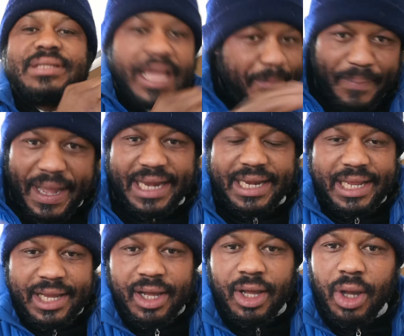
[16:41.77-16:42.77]

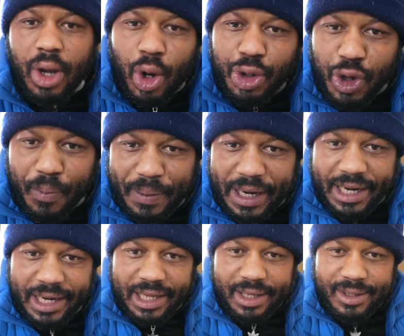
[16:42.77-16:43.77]
depending on your
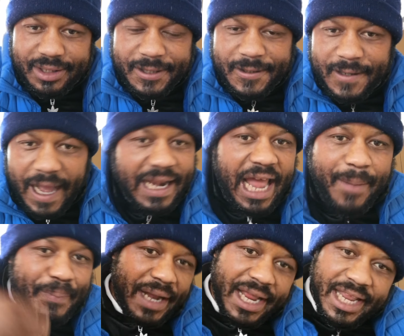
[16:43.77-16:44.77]
planning. I
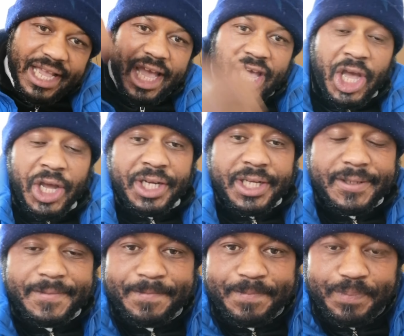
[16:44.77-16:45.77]
like planning
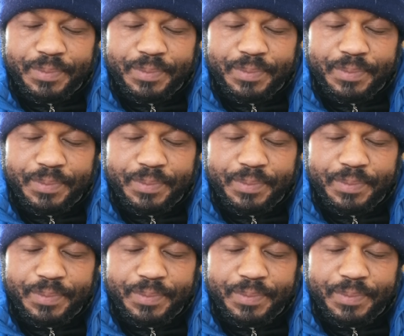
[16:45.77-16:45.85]
ahead.